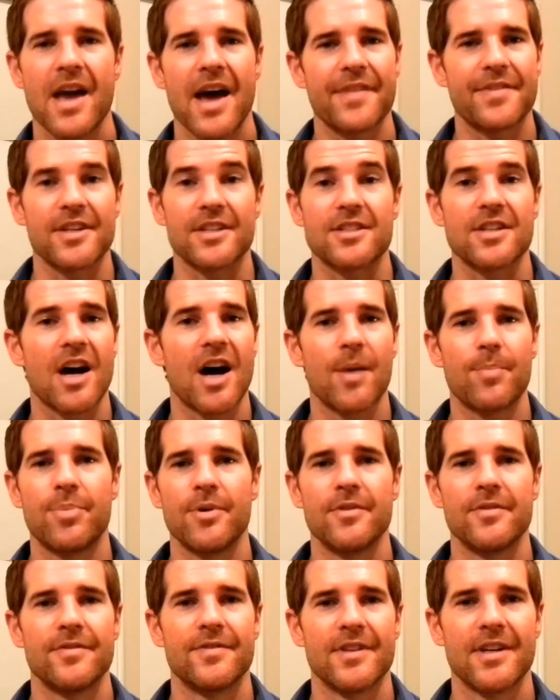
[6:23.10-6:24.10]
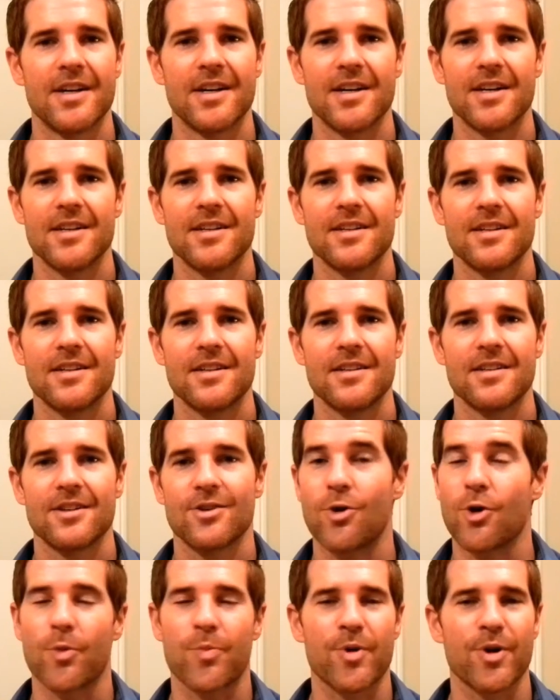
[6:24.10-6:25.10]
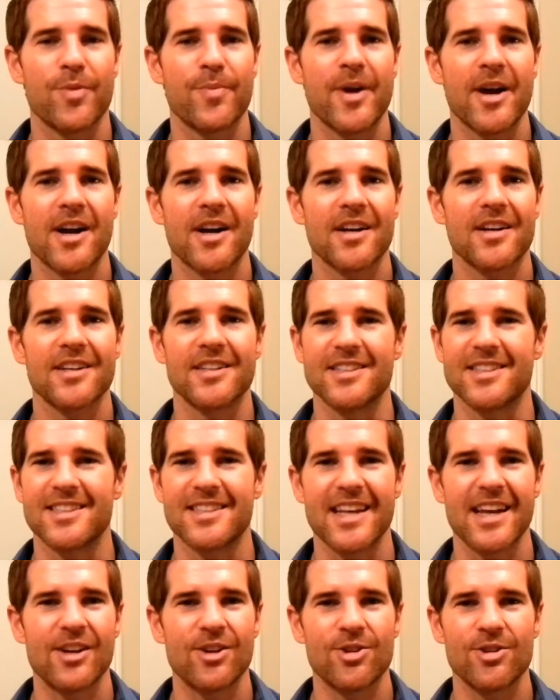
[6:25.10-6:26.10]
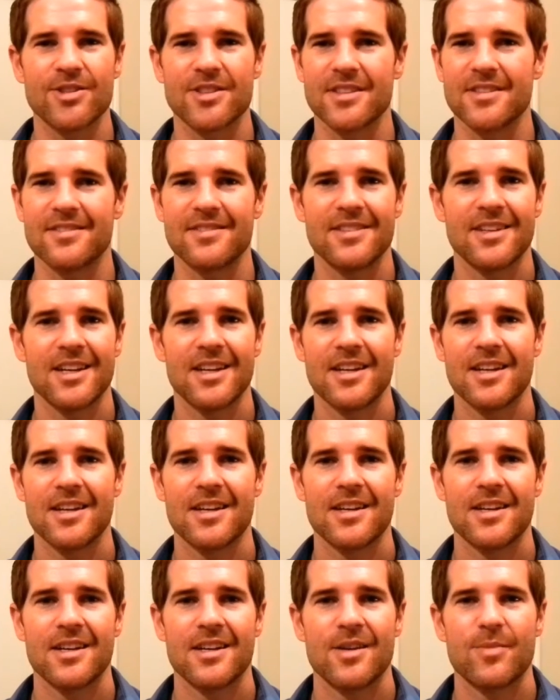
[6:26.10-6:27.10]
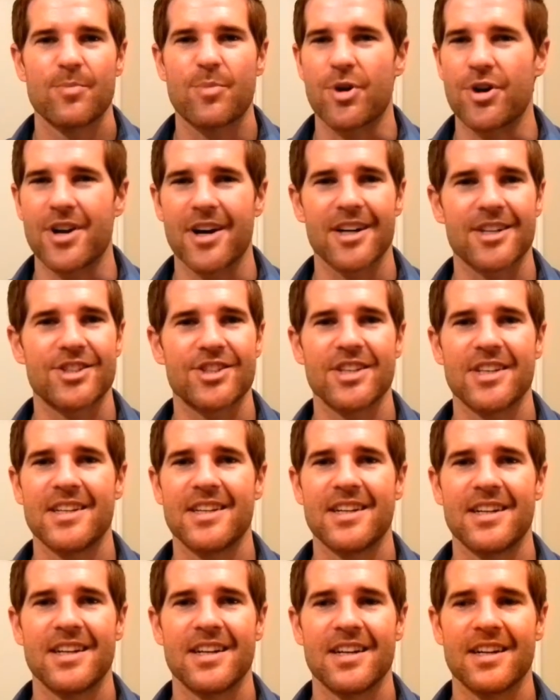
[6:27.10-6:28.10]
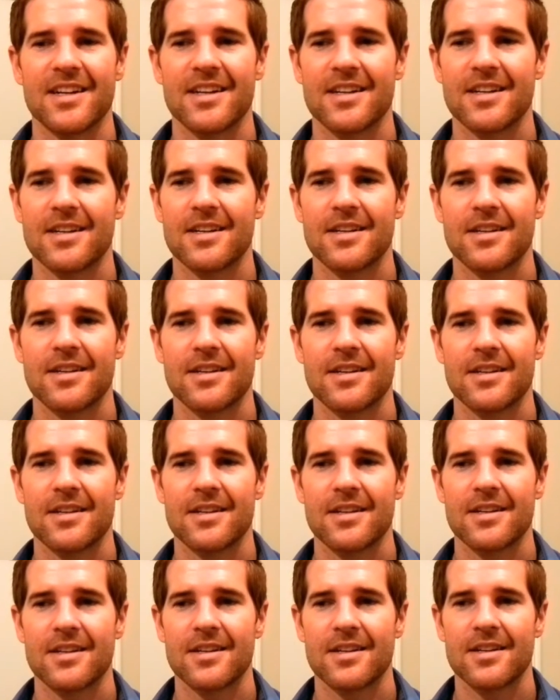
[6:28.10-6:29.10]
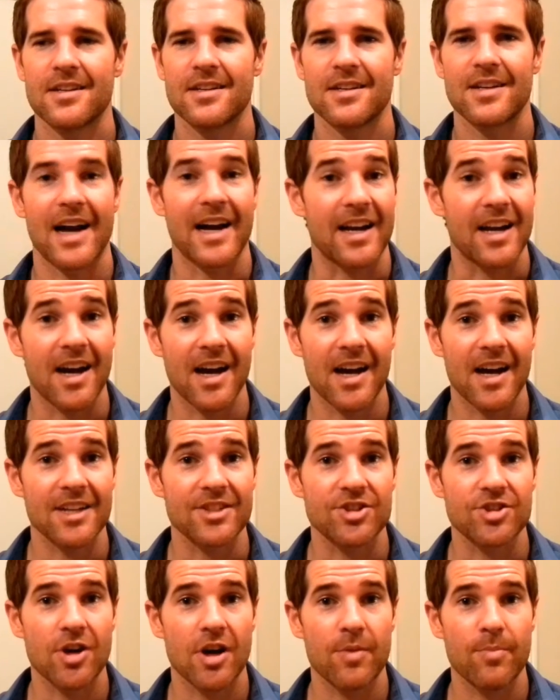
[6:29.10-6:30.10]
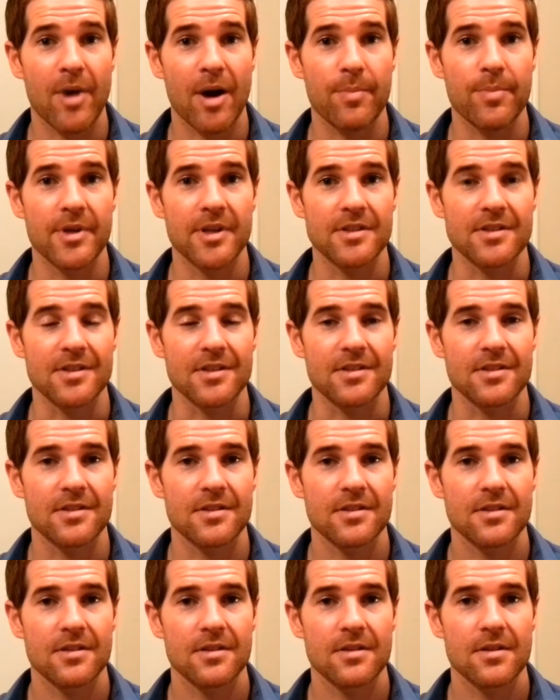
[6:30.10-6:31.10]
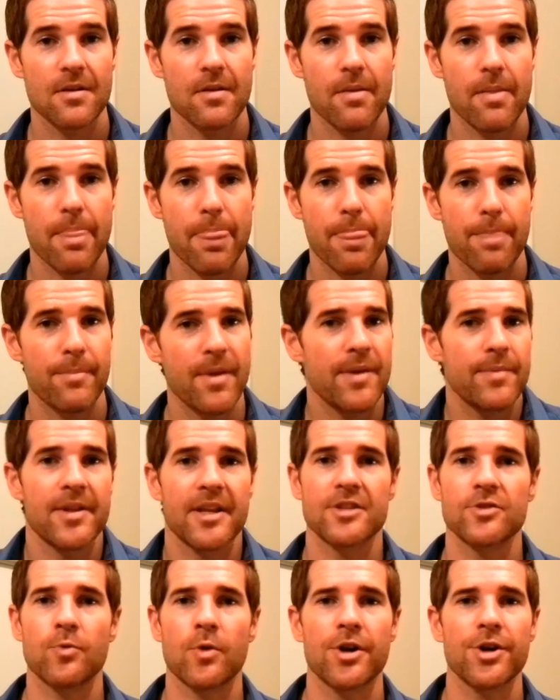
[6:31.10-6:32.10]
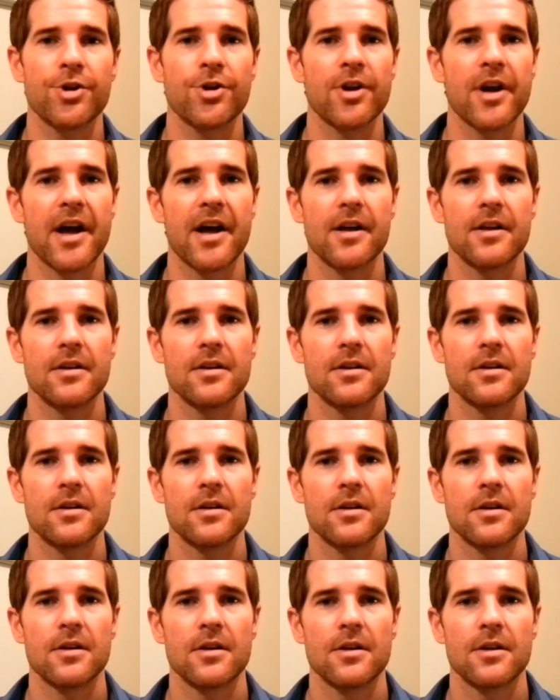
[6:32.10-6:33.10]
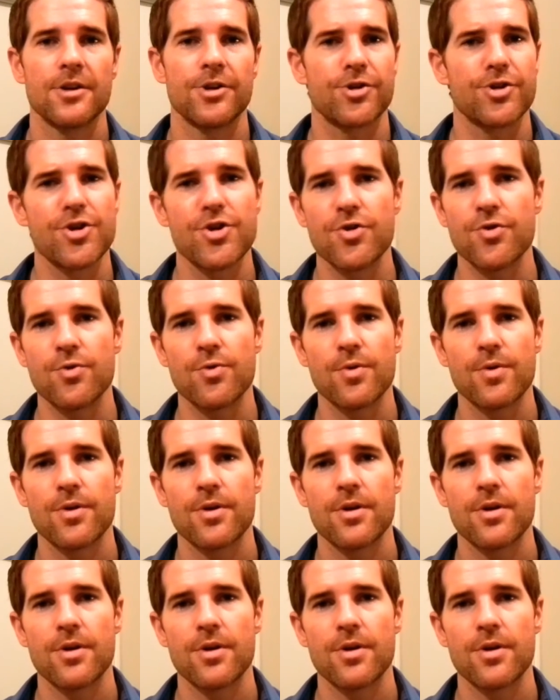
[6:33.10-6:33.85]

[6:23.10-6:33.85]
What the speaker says: at the top of corporate America in sales and production, and I started my business. Maybe that's where you're at. You're new.